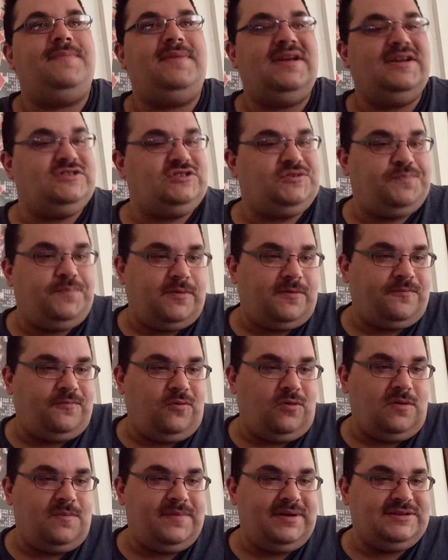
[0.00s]
his
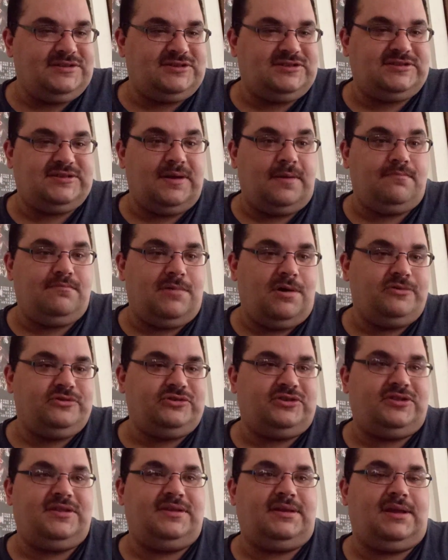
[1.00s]
performance
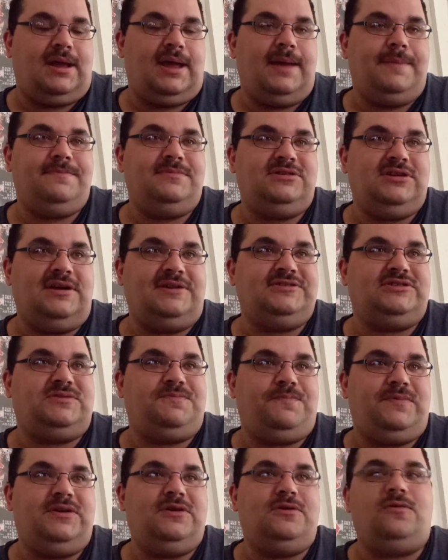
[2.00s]
most of the time does
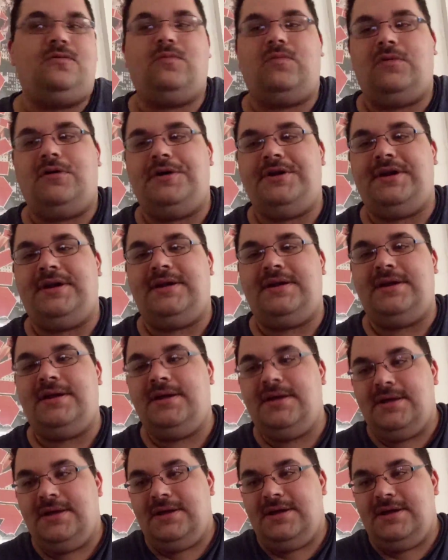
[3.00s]
feel wooden,